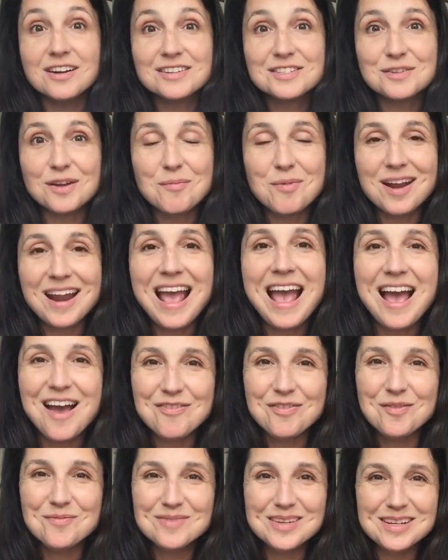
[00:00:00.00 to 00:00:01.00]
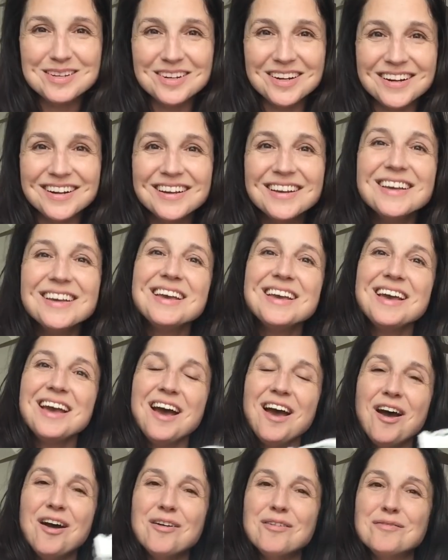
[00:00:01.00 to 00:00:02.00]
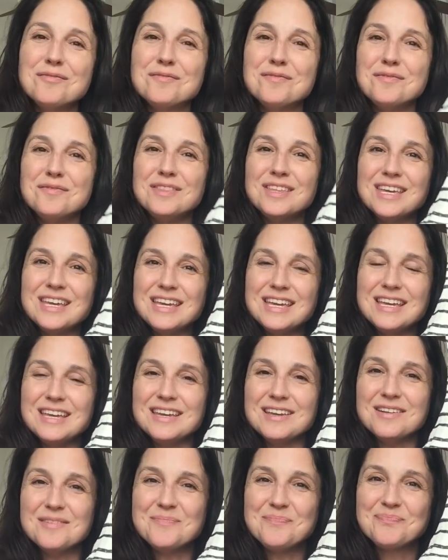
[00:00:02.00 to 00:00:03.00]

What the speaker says: So I bought half a meter of the